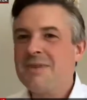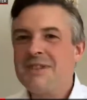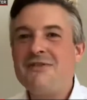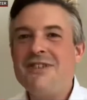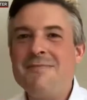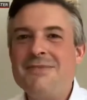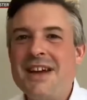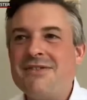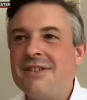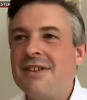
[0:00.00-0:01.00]

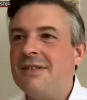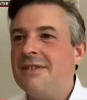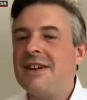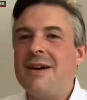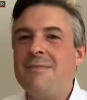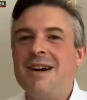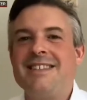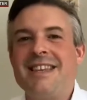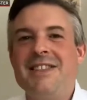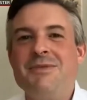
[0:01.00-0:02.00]
Their grandma
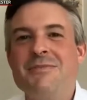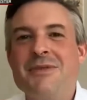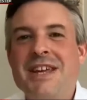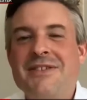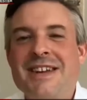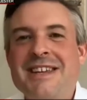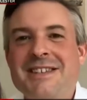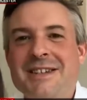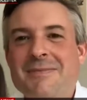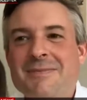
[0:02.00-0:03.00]
sent them some money for
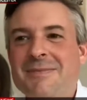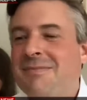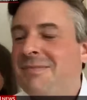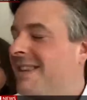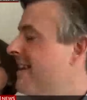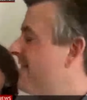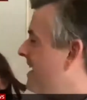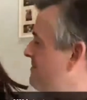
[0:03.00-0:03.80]
Easter. Please. Okay.